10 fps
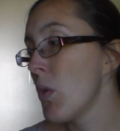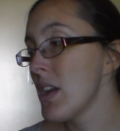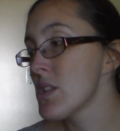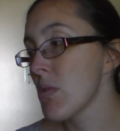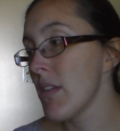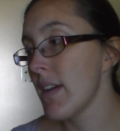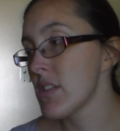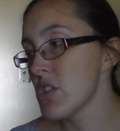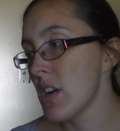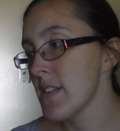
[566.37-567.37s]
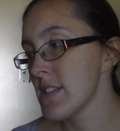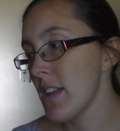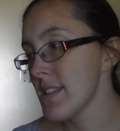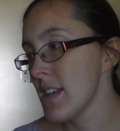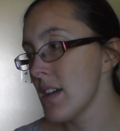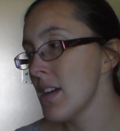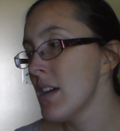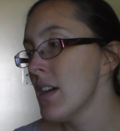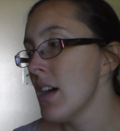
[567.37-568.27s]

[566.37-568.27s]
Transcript: 1 12-ounce jar of salsa,